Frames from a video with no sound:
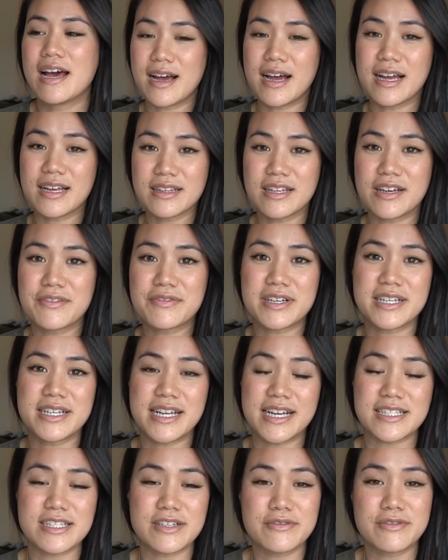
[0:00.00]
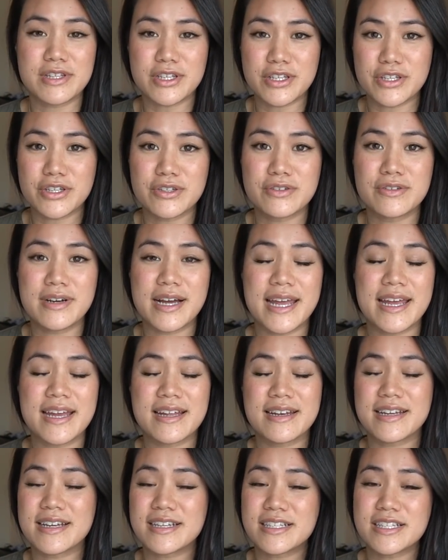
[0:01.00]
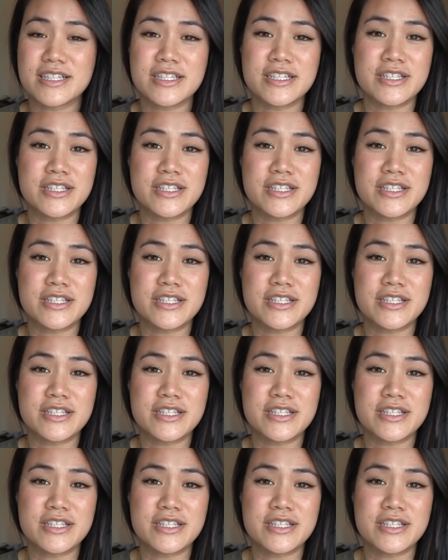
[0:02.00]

I love connecting with you and getting